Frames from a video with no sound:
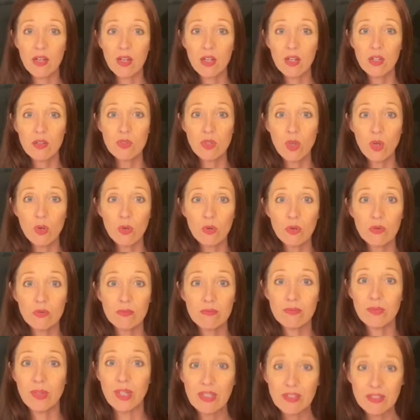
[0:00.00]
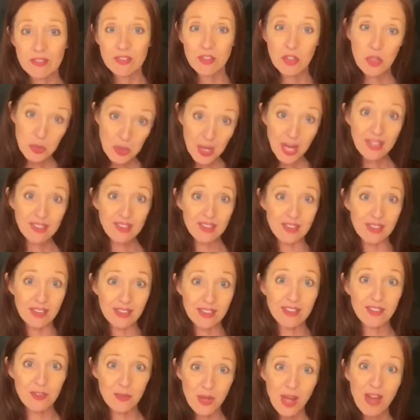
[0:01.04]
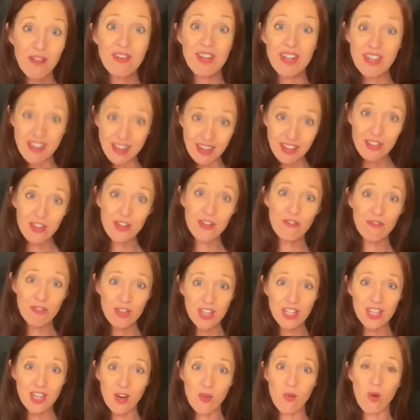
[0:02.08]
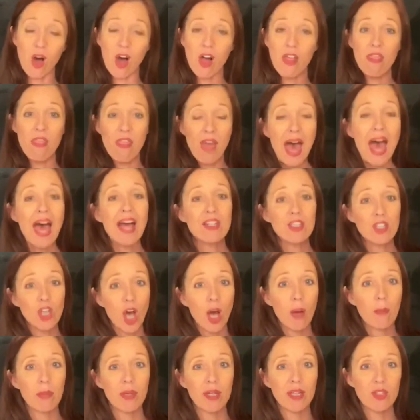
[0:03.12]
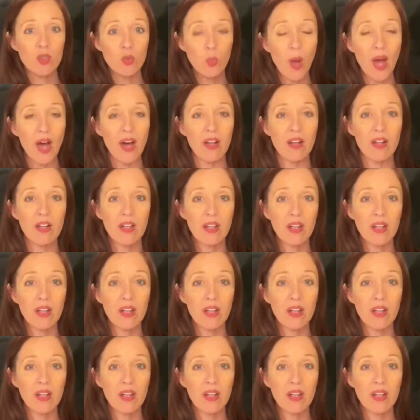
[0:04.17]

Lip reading: So, well, you guessed it, we have another video on that topic as well.